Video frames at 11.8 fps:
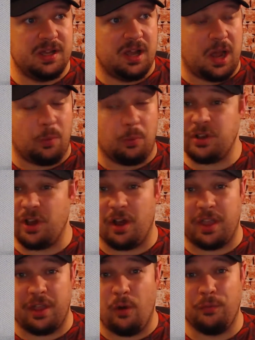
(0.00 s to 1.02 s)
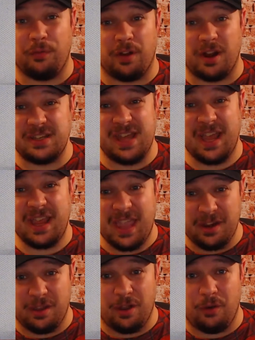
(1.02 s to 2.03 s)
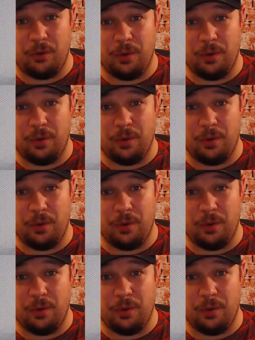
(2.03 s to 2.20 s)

we're talking over a decade ago.